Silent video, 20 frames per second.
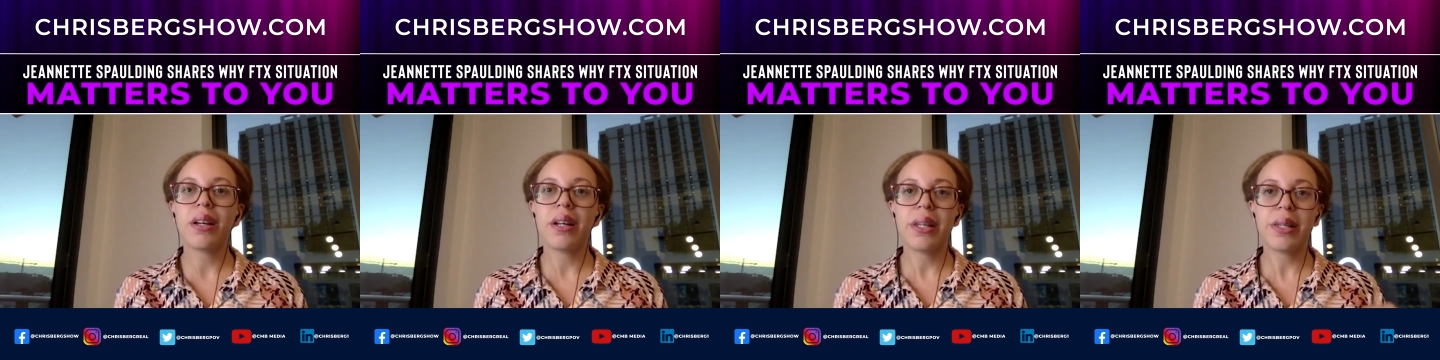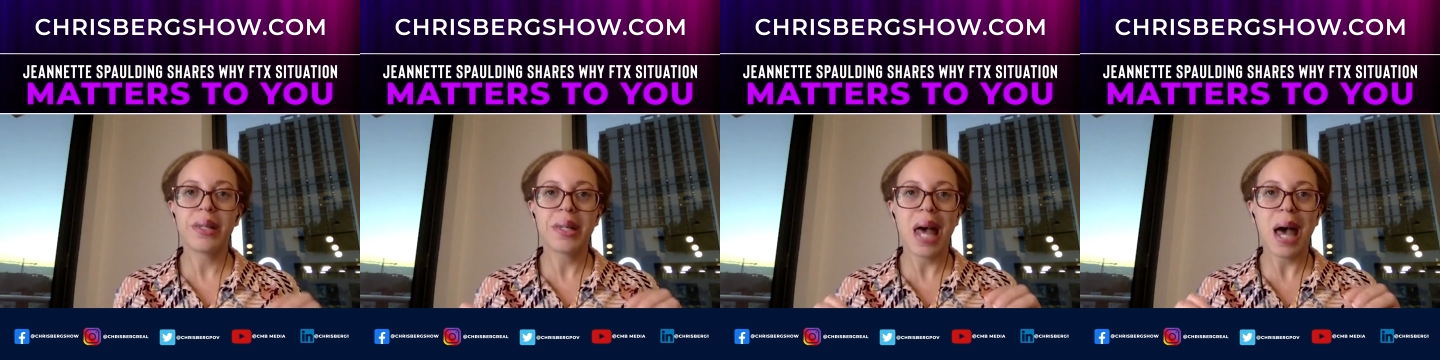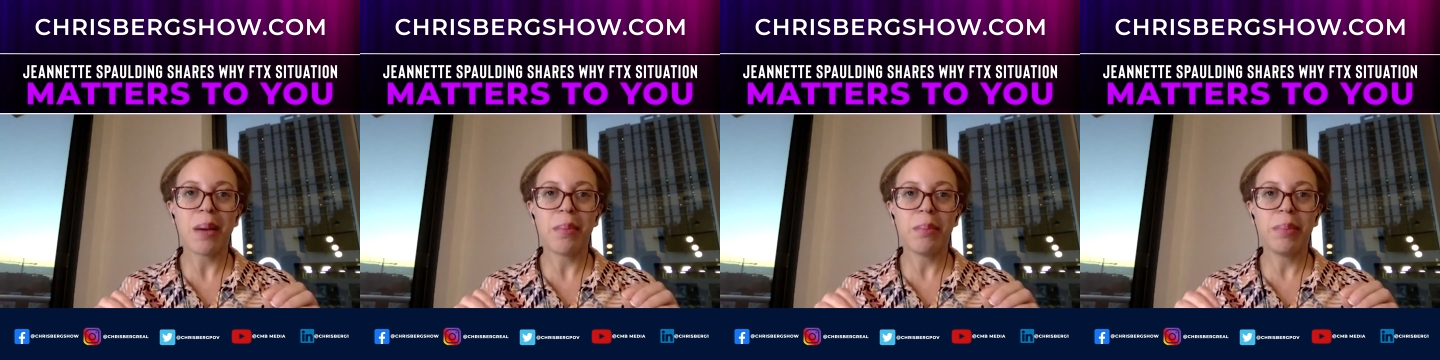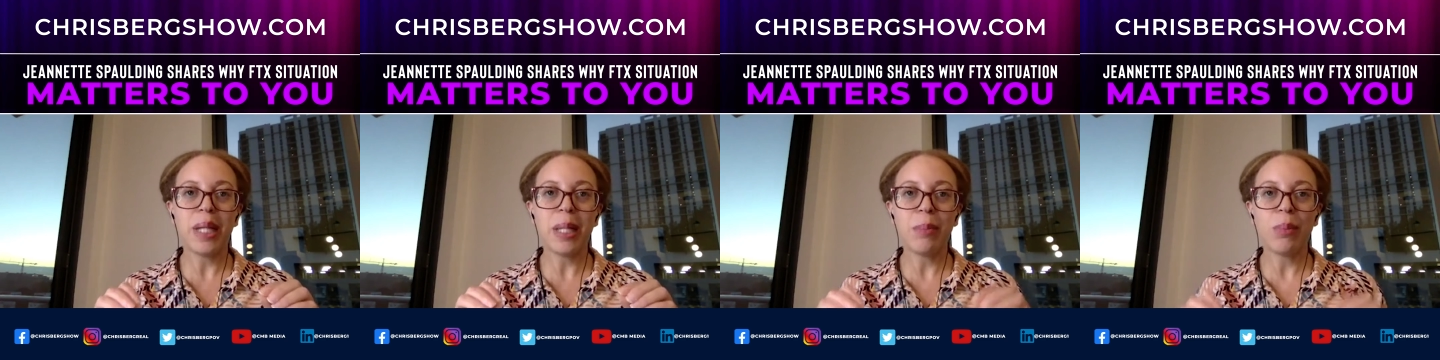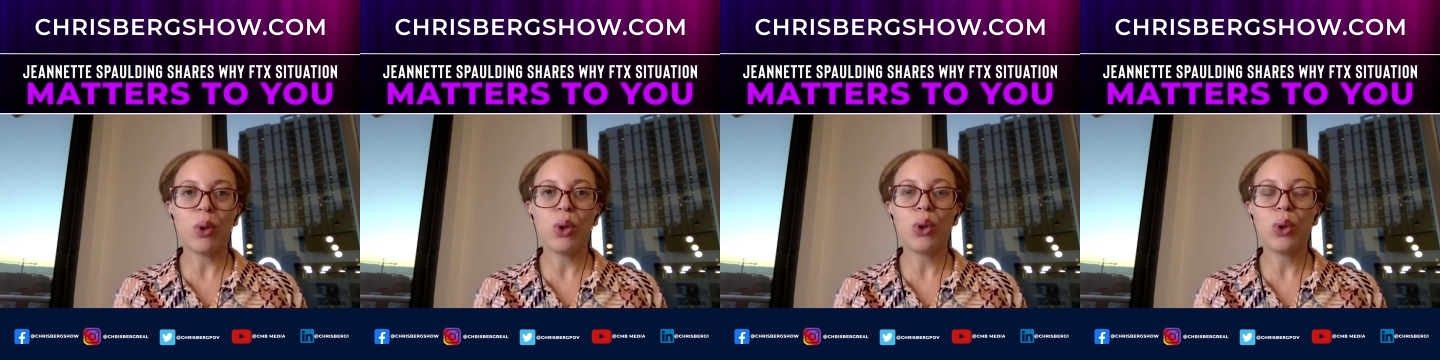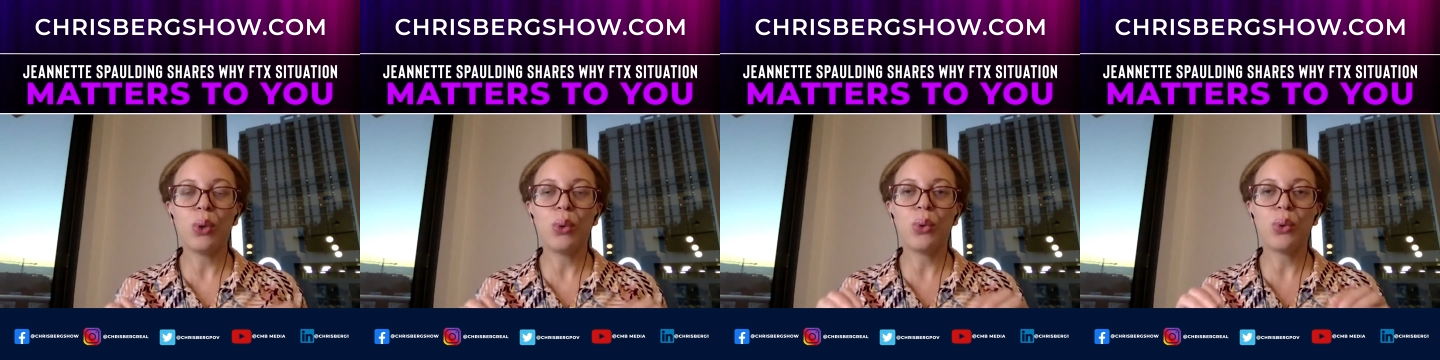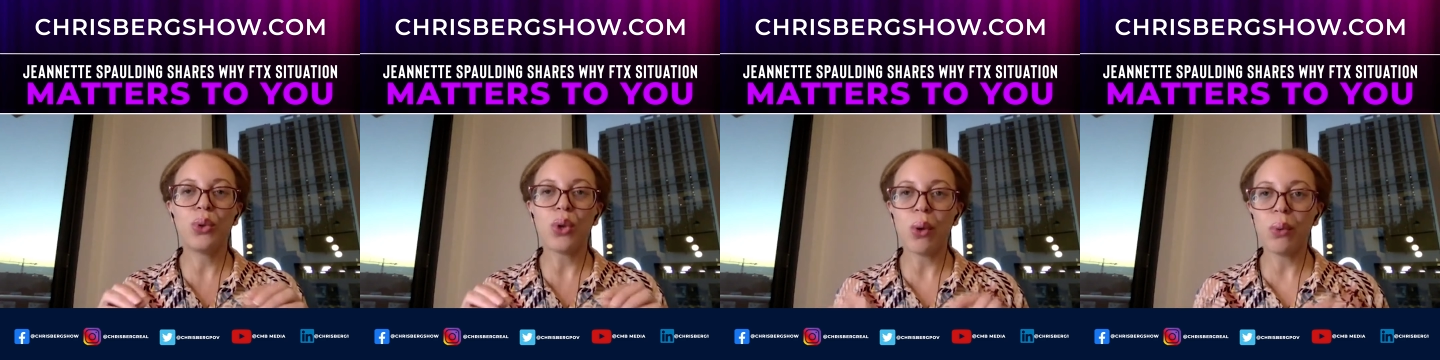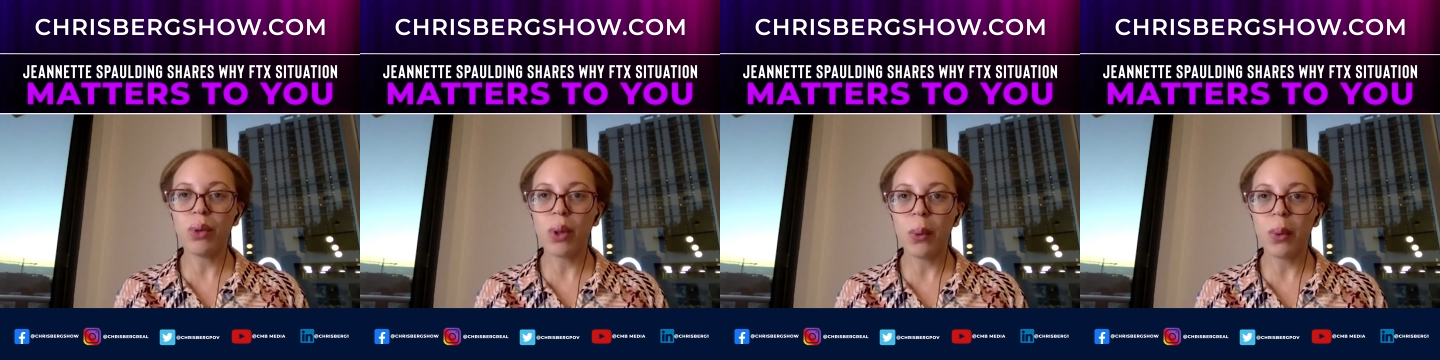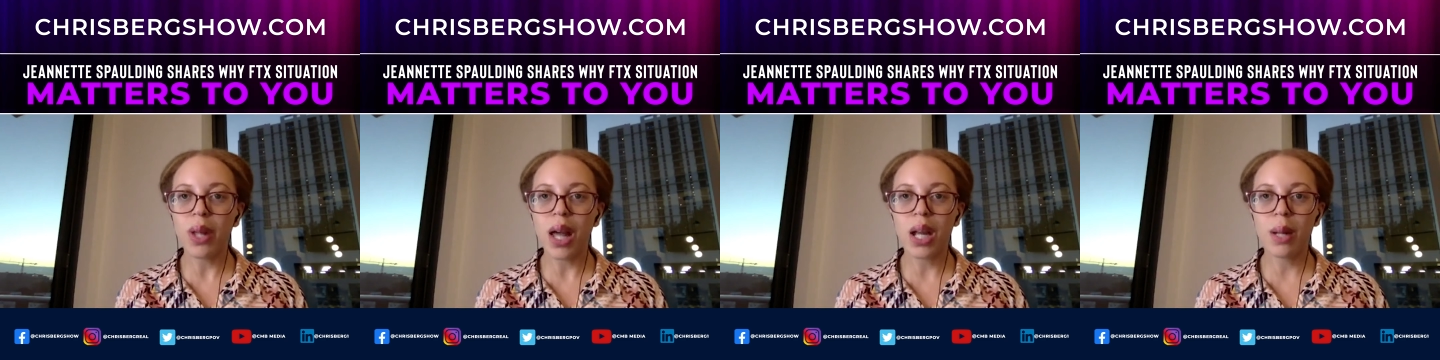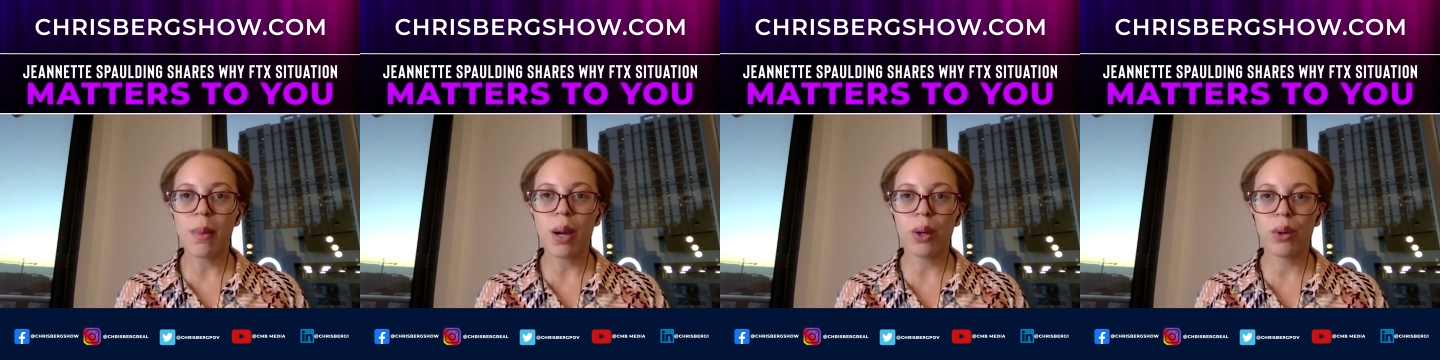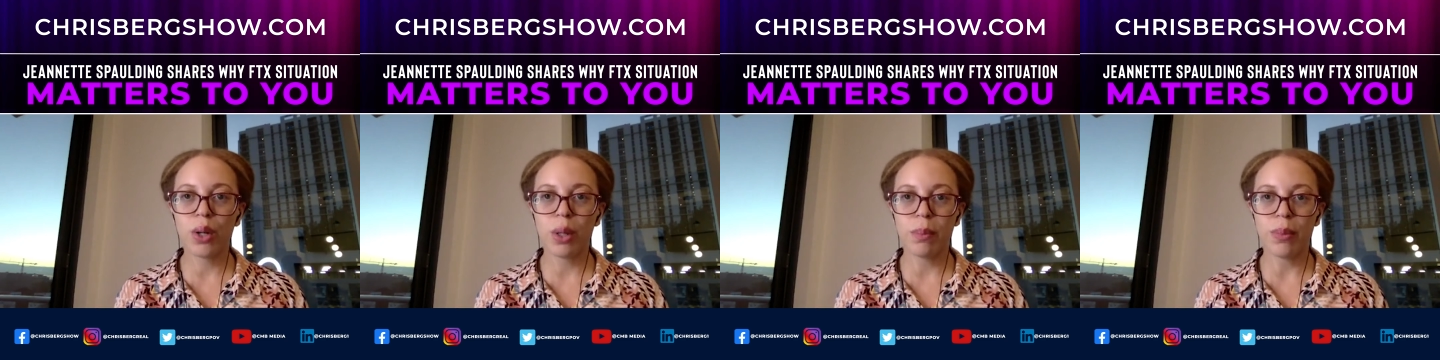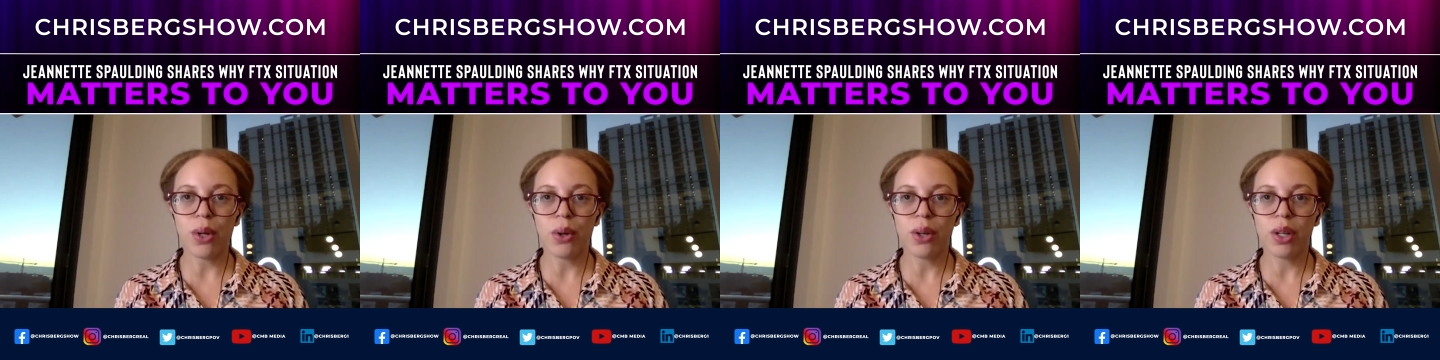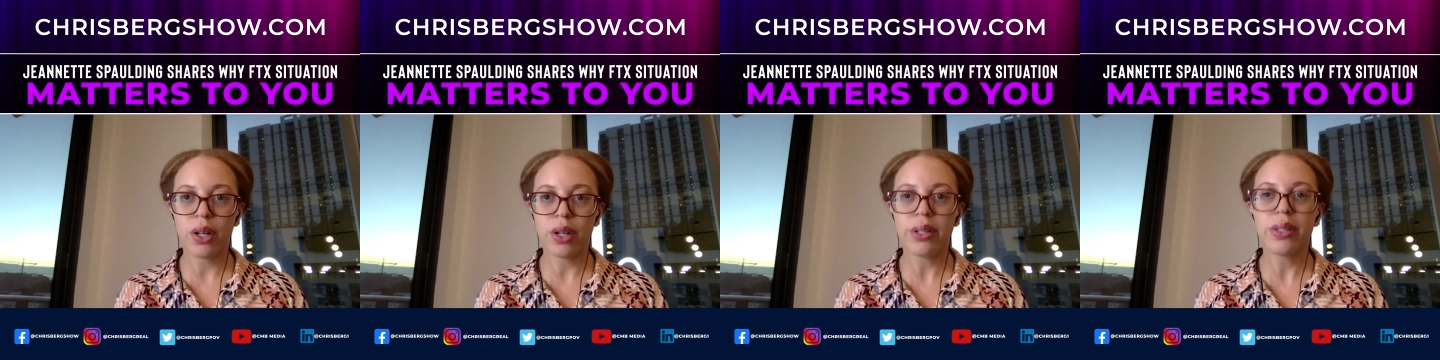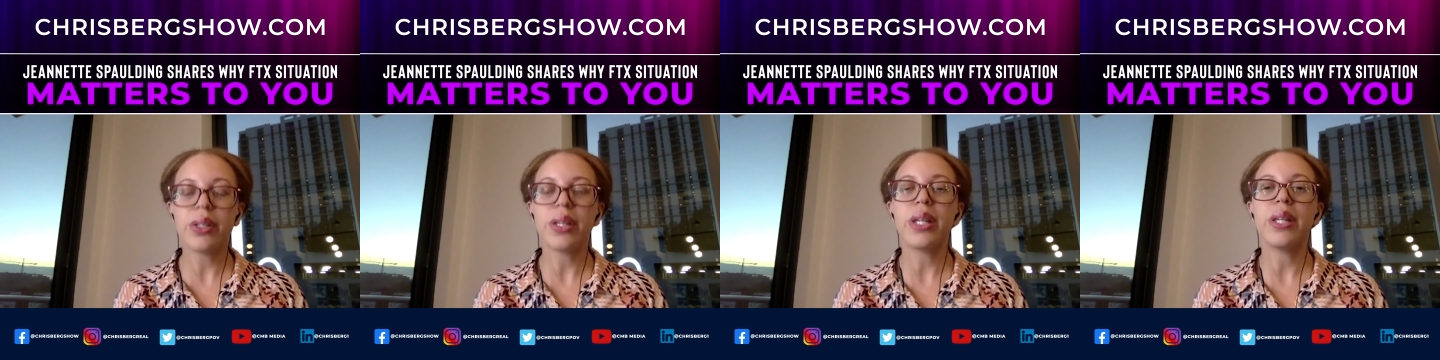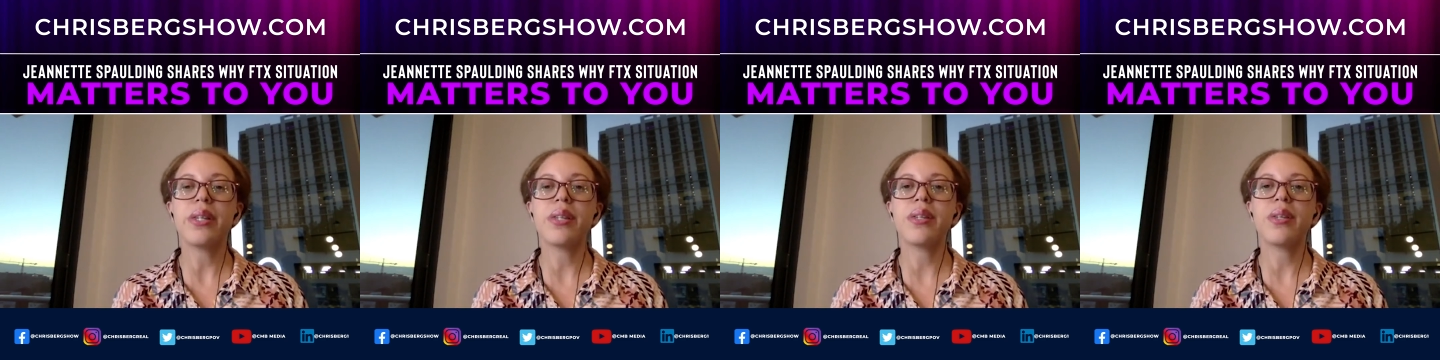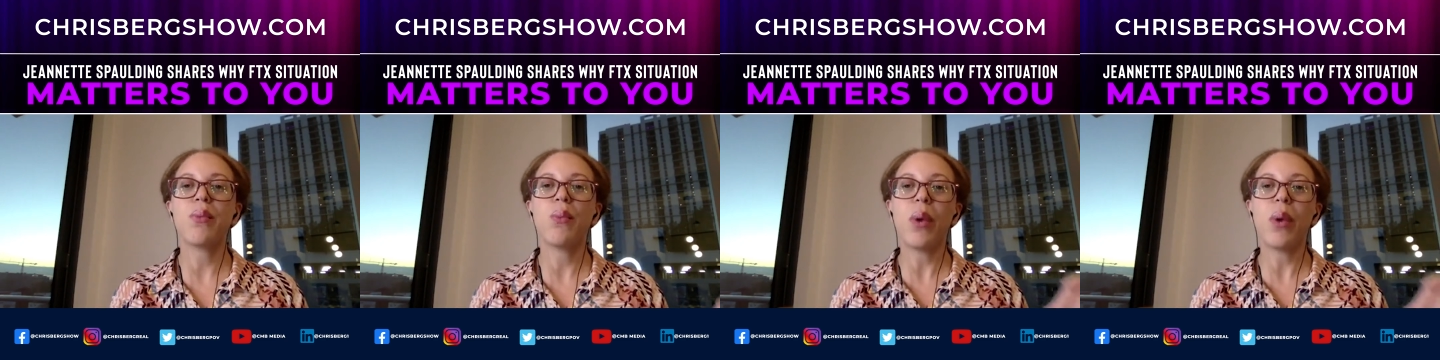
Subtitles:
is that people who don't know a lot about cryptocurrencies,